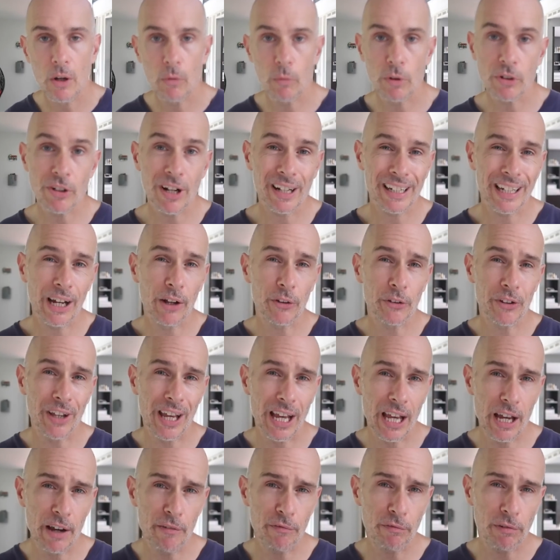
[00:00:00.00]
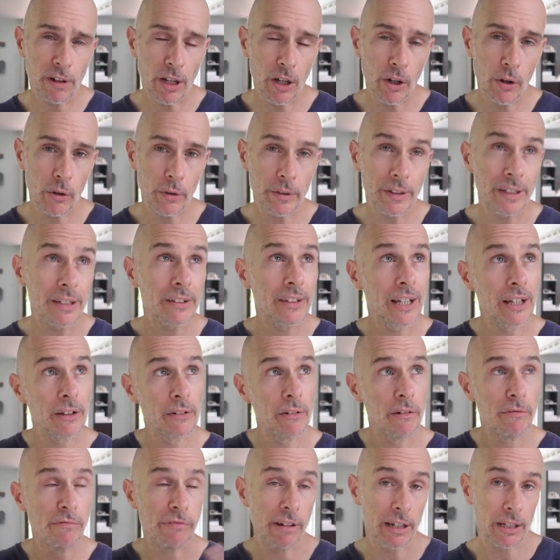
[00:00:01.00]
which I get onto airflow because
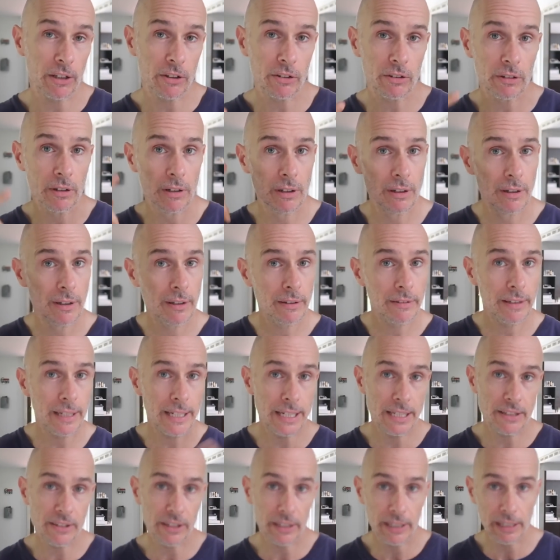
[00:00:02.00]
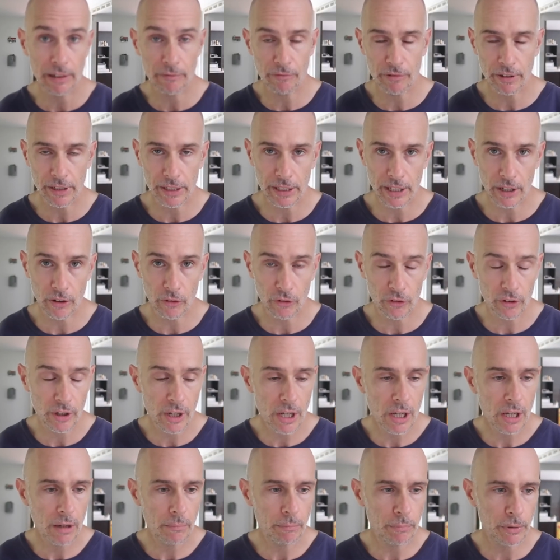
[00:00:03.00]
that affects the heating and everything else,
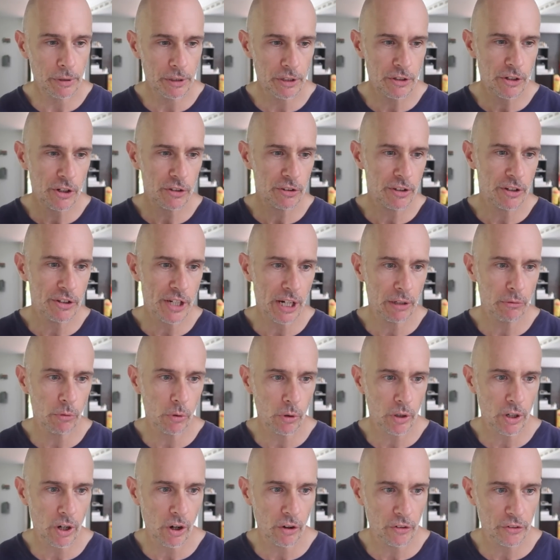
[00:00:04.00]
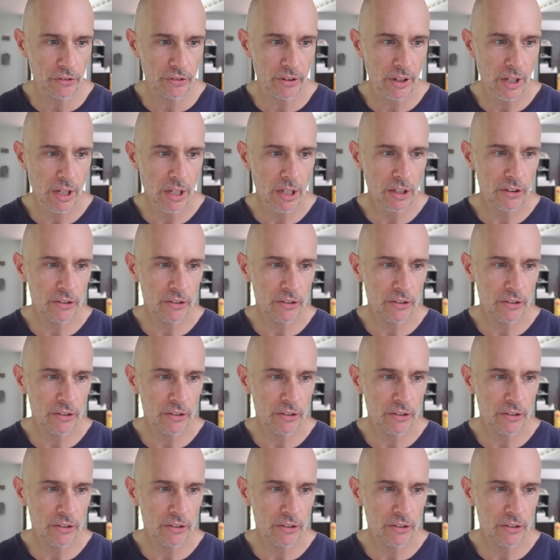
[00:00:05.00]
but just the general cost.